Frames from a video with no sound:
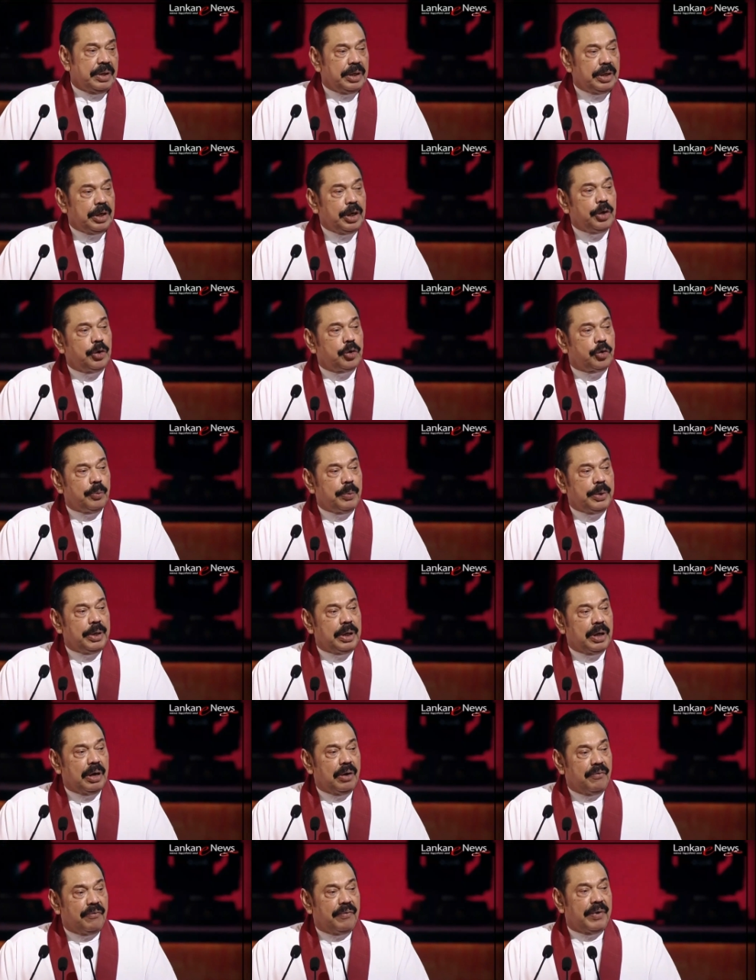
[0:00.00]
need to
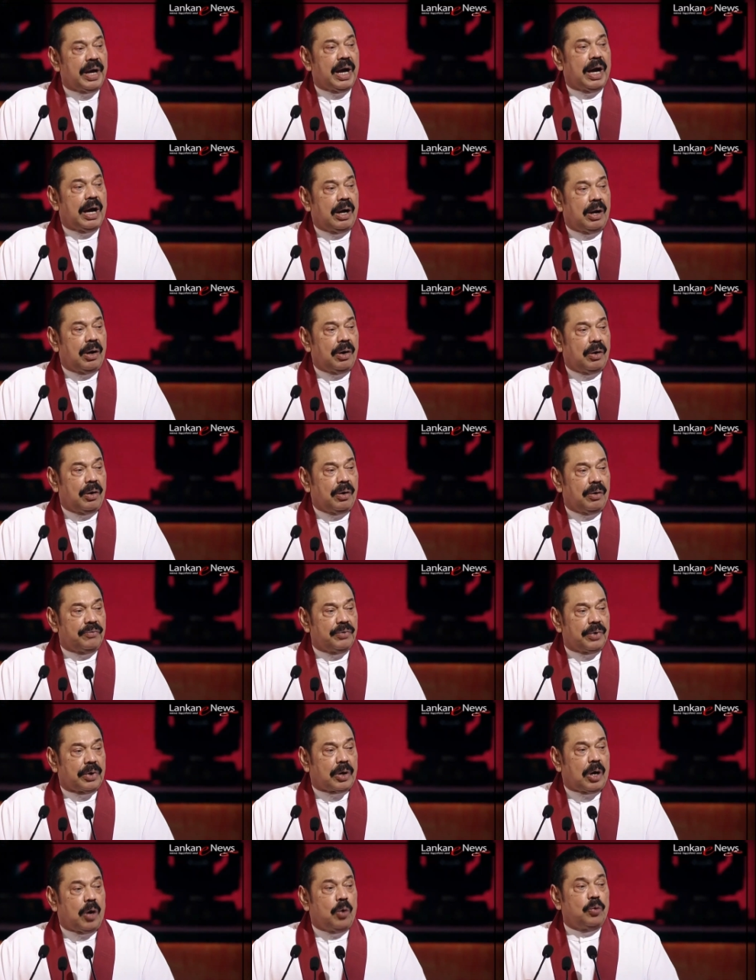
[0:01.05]
be aware of
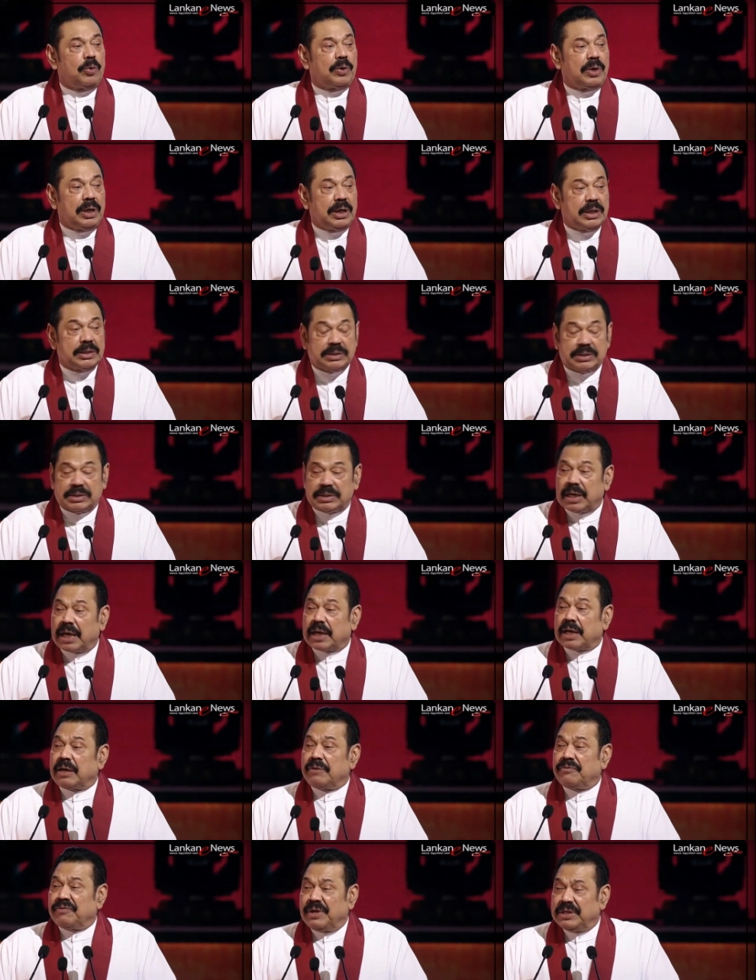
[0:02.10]
the countless
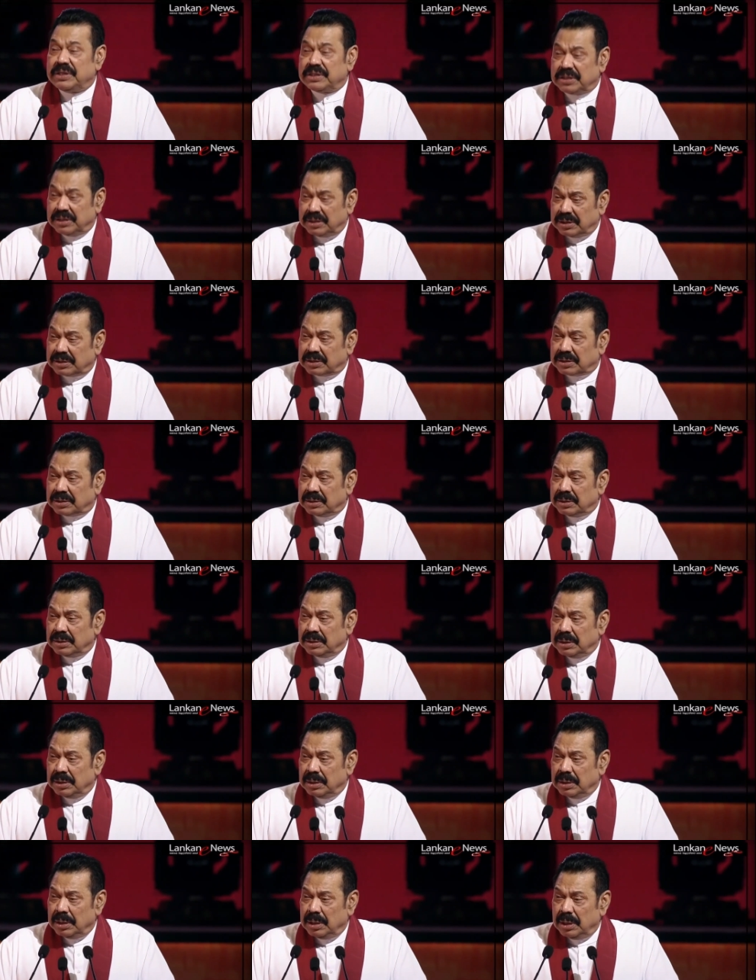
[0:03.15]
sacrifices
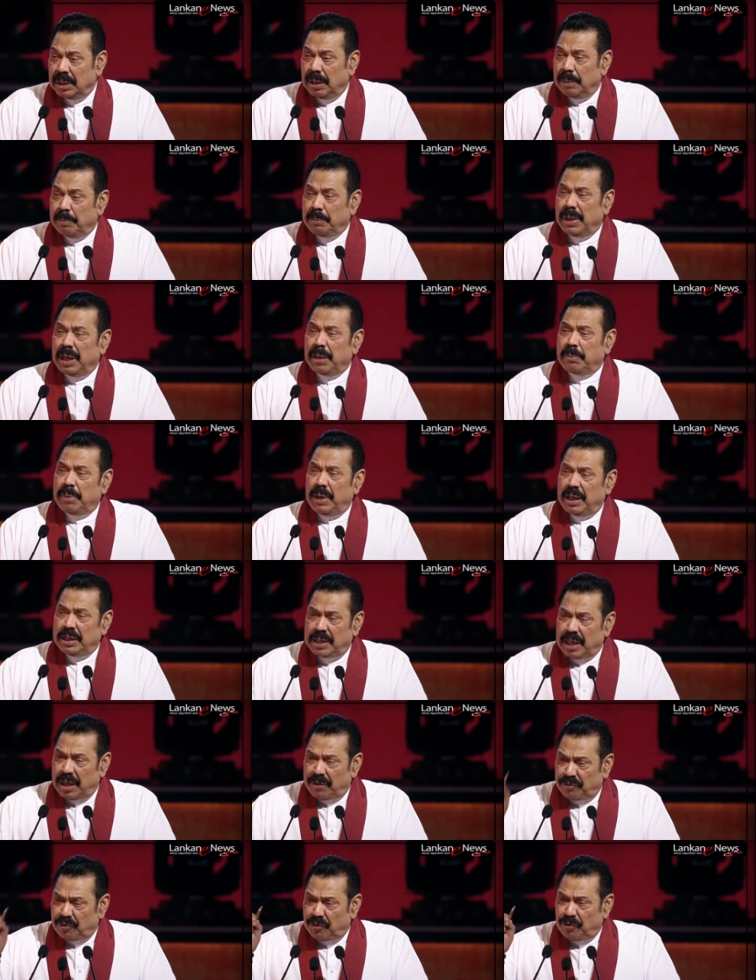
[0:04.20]
made by
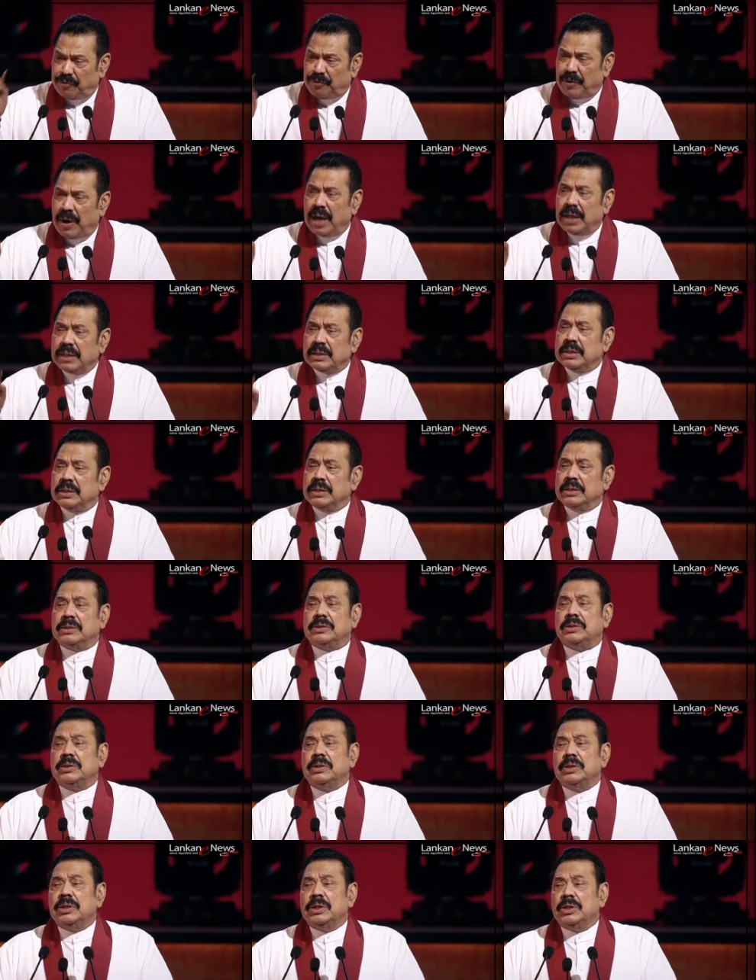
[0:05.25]
their
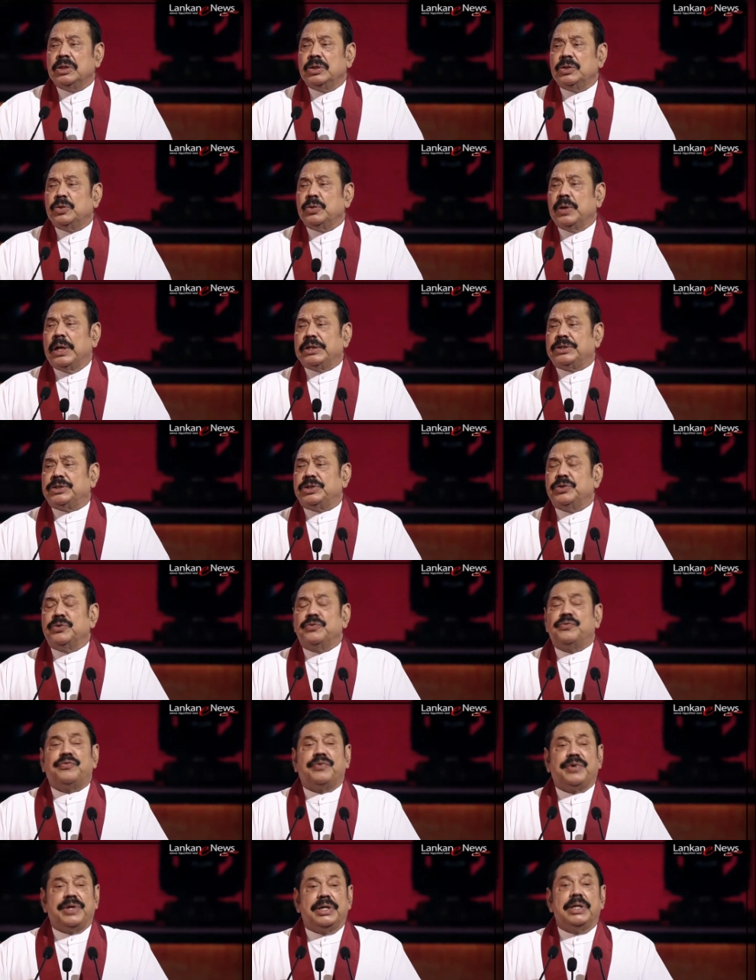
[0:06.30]
forefathers to achieve
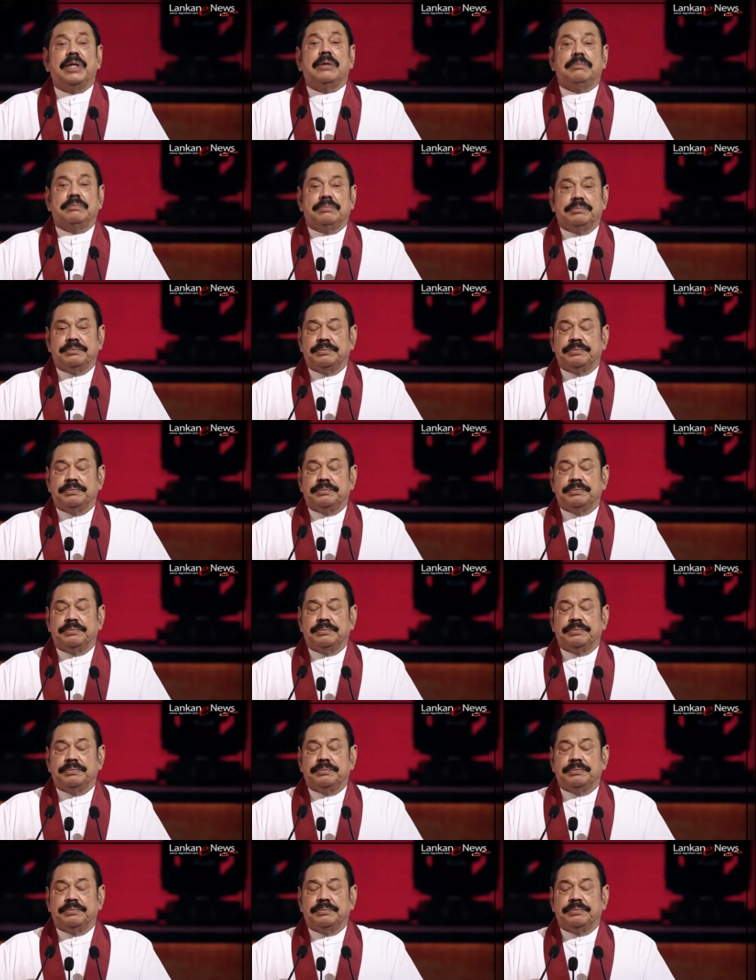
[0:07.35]
freedom.